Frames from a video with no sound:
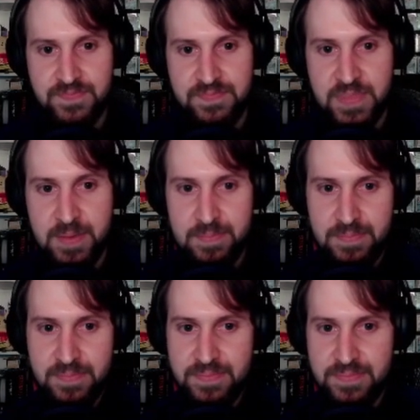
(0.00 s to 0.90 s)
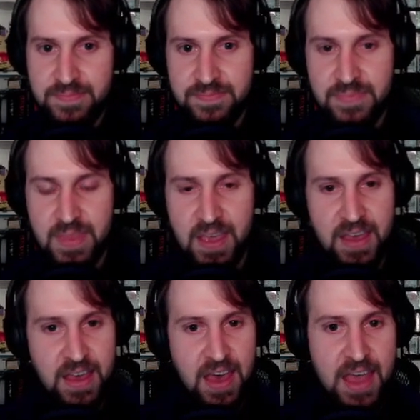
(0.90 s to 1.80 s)
Yep.
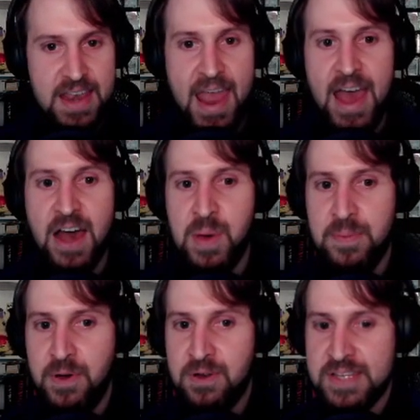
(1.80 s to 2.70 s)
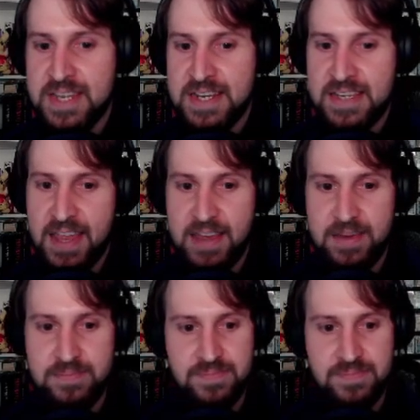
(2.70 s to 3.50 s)
And now my opponent's getting set up.